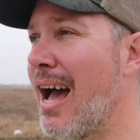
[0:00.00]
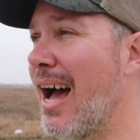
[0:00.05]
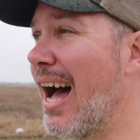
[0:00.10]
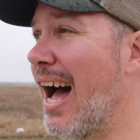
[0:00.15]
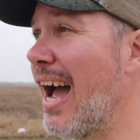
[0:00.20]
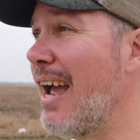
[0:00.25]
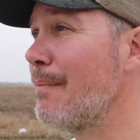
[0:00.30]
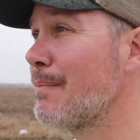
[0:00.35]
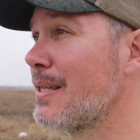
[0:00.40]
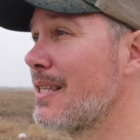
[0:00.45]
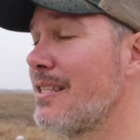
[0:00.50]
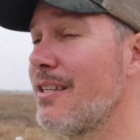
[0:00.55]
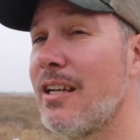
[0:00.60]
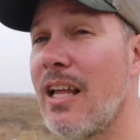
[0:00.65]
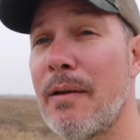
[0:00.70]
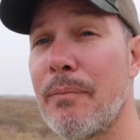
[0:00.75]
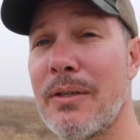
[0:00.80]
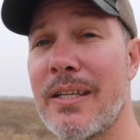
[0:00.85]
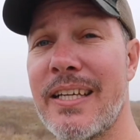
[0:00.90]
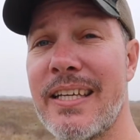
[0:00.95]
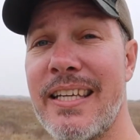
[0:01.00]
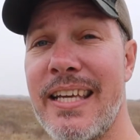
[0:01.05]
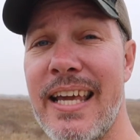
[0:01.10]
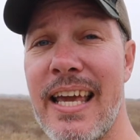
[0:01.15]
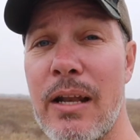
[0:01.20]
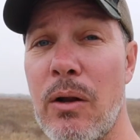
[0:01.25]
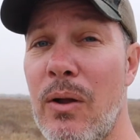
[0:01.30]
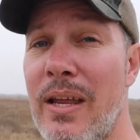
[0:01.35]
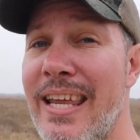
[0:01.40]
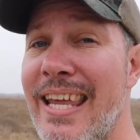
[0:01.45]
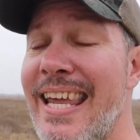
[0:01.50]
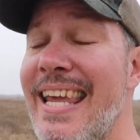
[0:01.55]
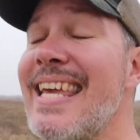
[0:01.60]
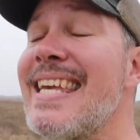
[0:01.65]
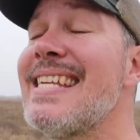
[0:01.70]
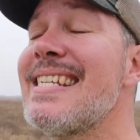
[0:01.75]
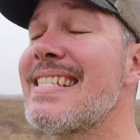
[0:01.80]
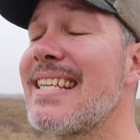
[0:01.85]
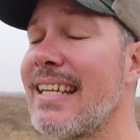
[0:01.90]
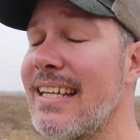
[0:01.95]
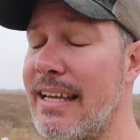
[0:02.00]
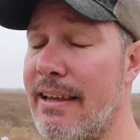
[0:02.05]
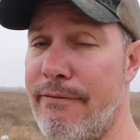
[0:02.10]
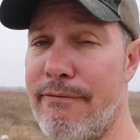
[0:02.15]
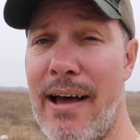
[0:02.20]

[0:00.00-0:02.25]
I am still able to get easily